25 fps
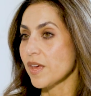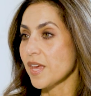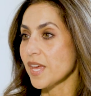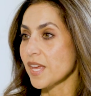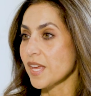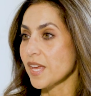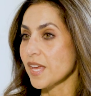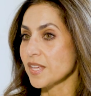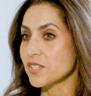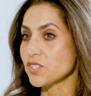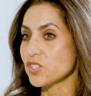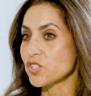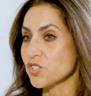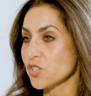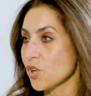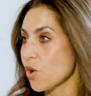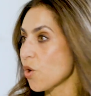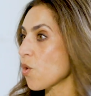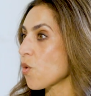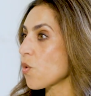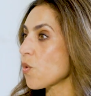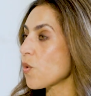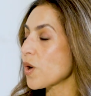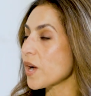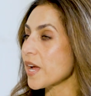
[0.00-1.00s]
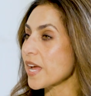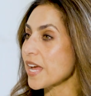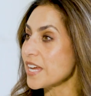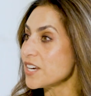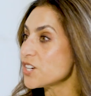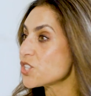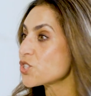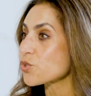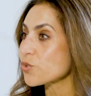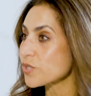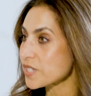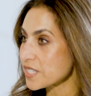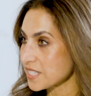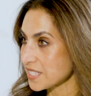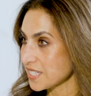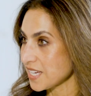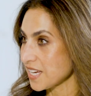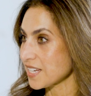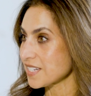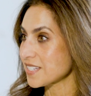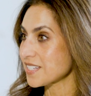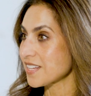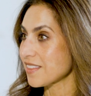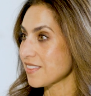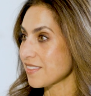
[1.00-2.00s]
It's so
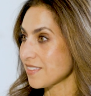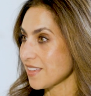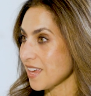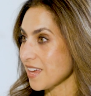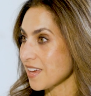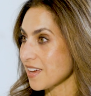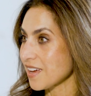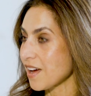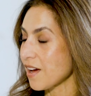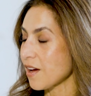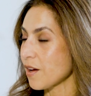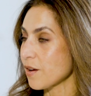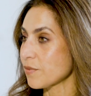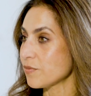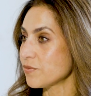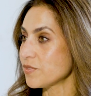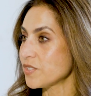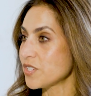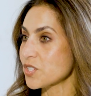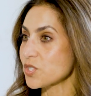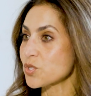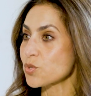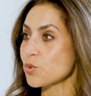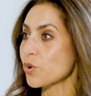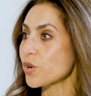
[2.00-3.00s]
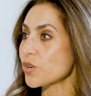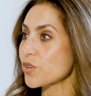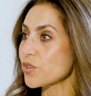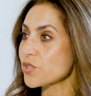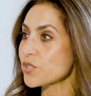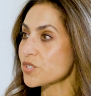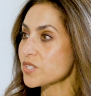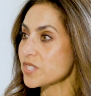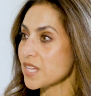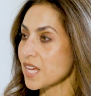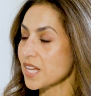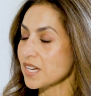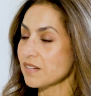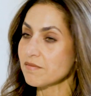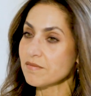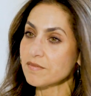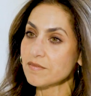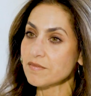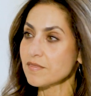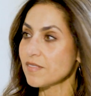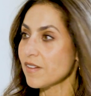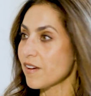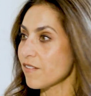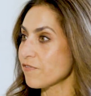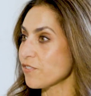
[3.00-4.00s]
interesting to think of disorders that
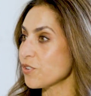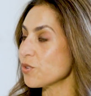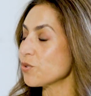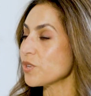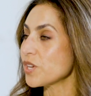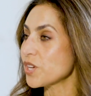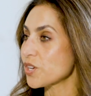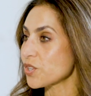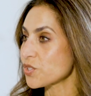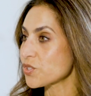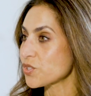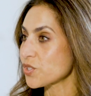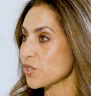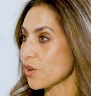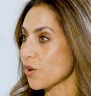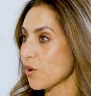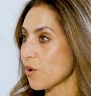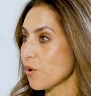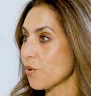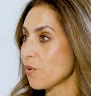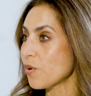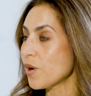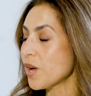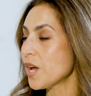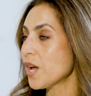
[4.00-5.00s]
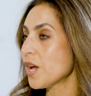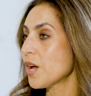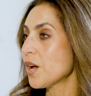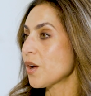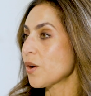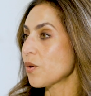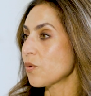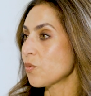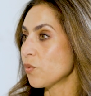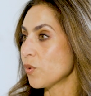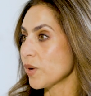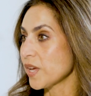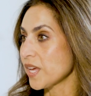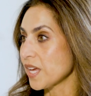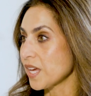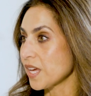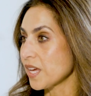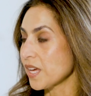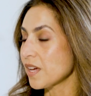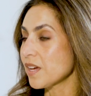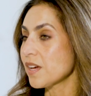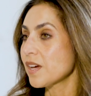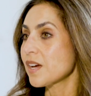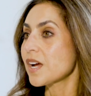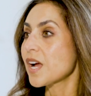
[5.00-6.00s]
a few years ago
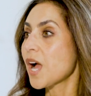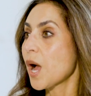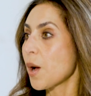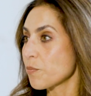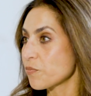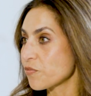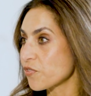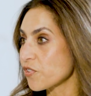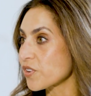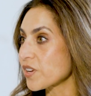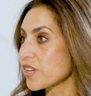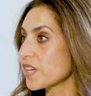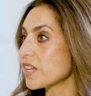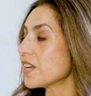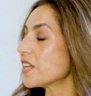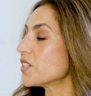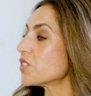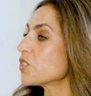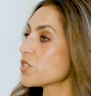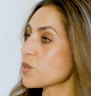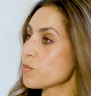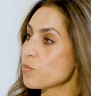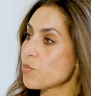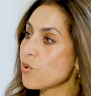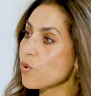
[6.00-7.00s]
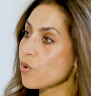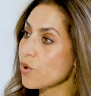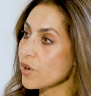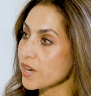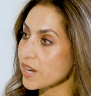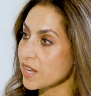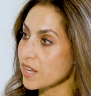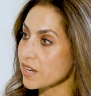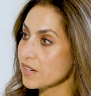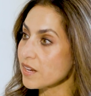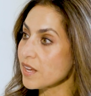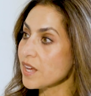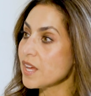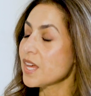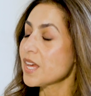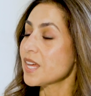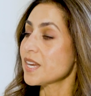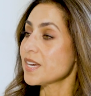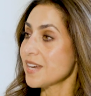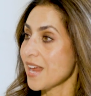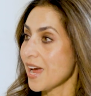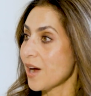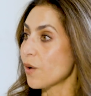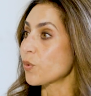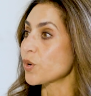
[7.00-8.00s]
we comforted and supported,
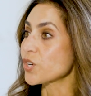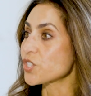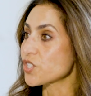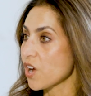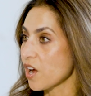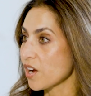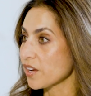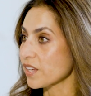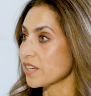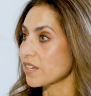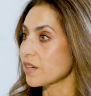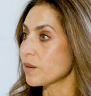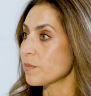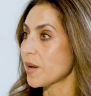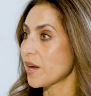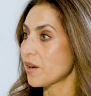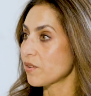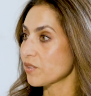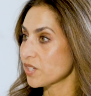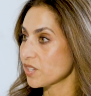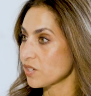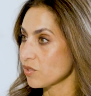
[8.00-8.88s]
now we're talking about